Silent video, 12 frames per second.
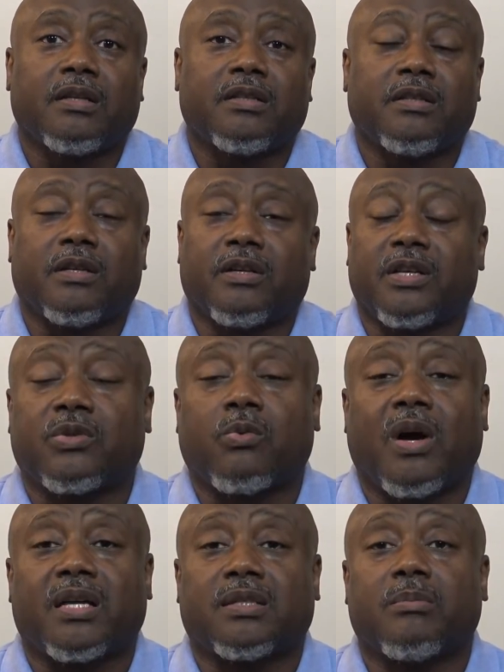You know,
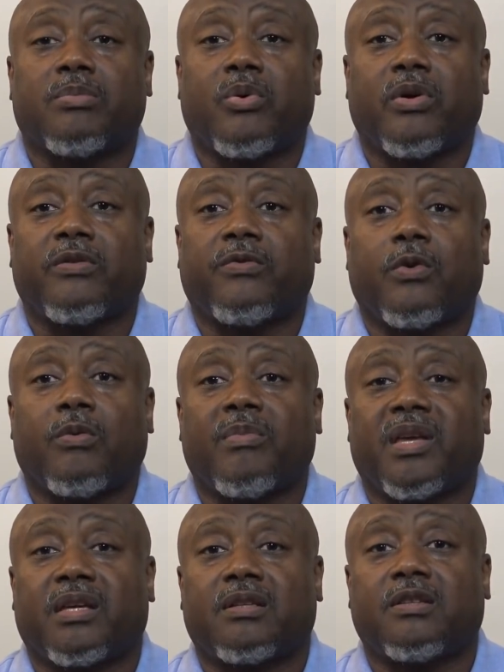why it's important for a
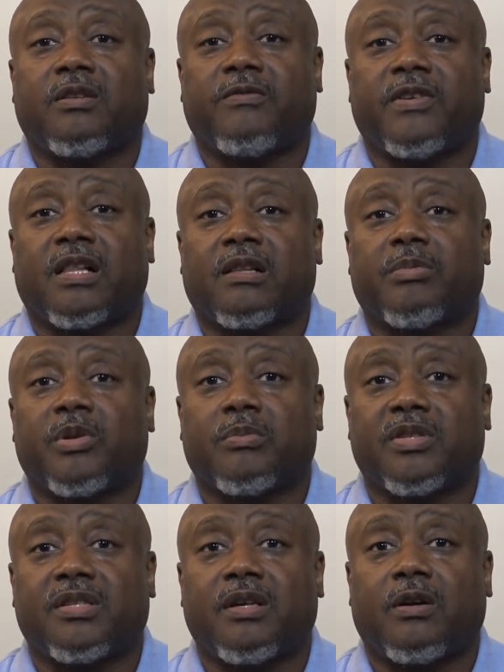man to develop
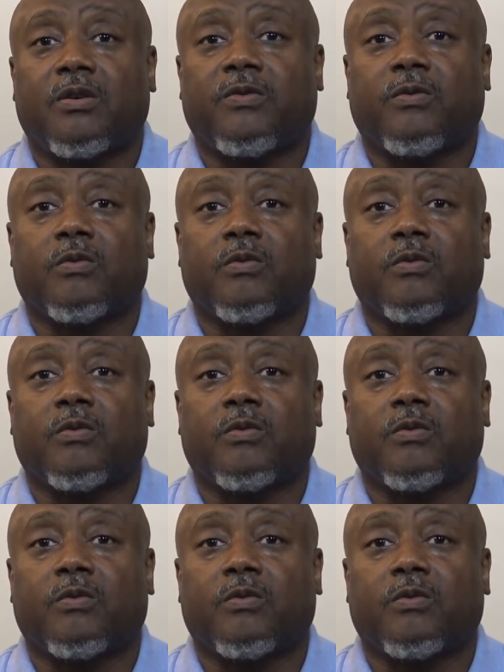himself,